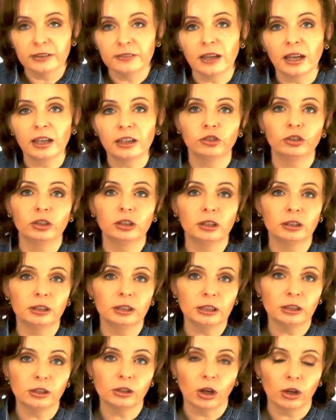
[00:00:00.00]
actually the
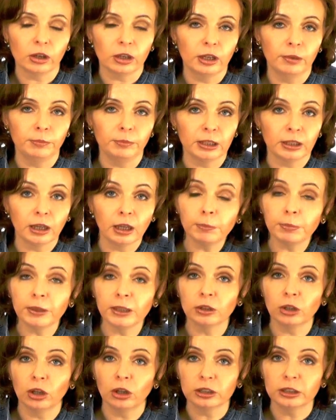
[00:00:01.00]
lid lock coming up and
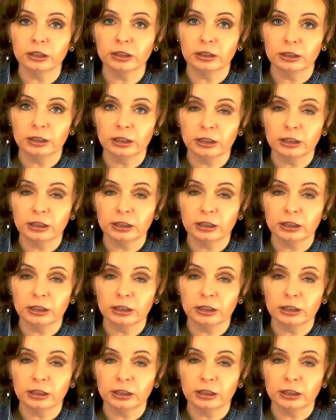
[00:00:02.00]
locking the lid